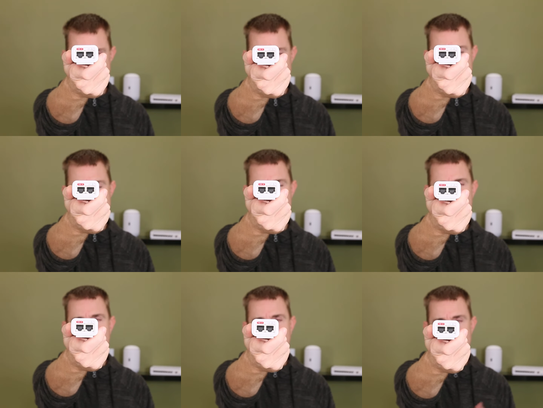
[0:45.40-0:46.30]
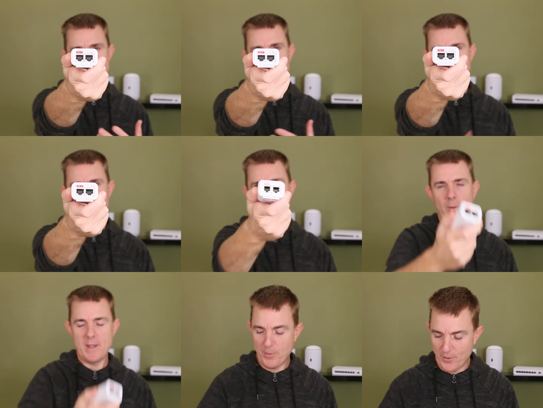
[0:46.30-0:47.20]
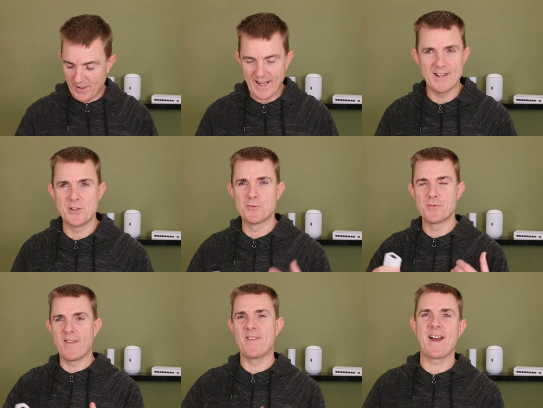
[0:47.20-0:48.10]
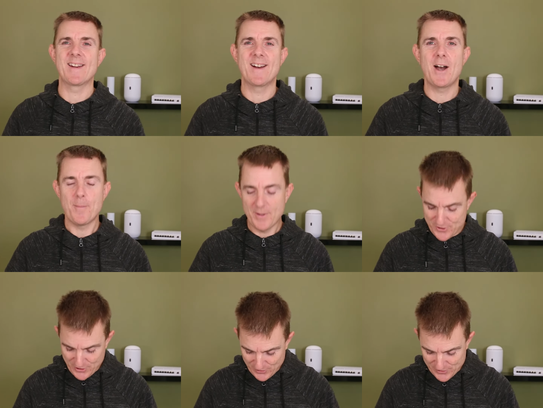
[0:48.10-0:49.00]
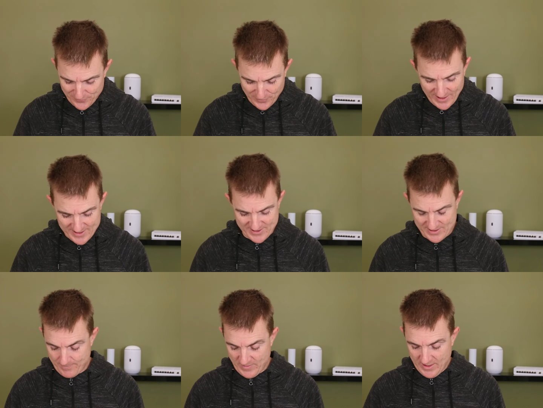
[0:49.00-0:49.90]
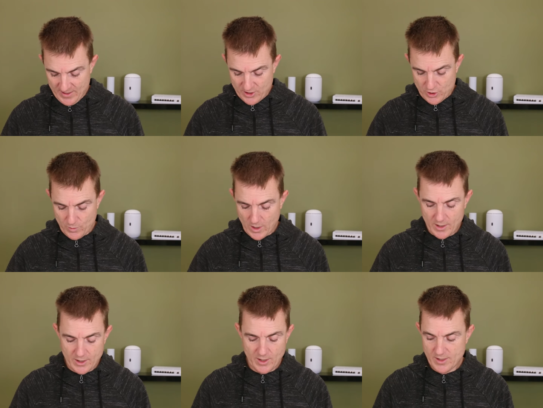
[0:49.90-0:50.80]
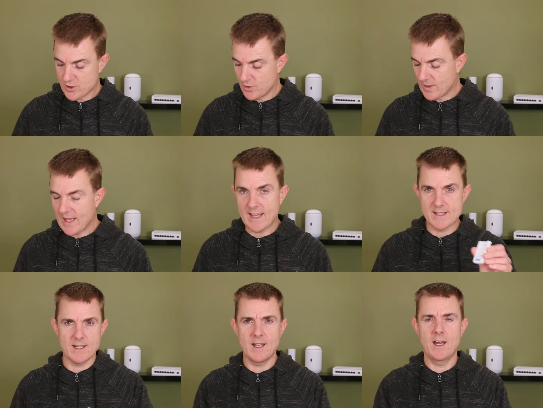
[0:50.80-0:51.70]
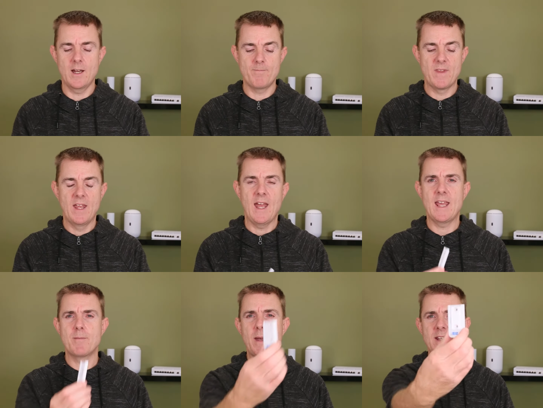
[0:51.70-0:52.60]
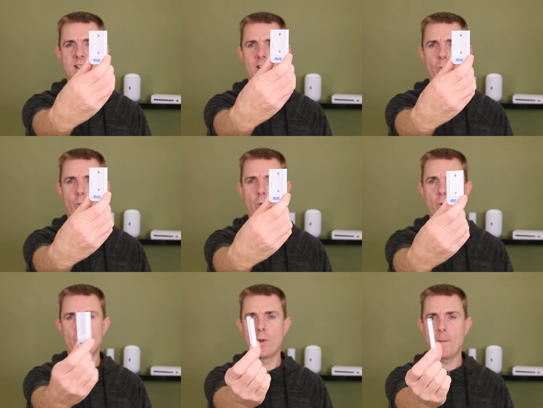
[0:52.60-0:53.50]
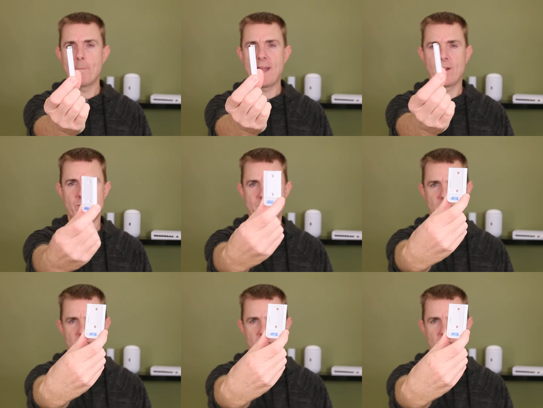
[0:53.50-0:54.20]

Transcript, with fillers: injector, comes out of the PoE port, and you run that up to your device. You are going to get a basic wall mount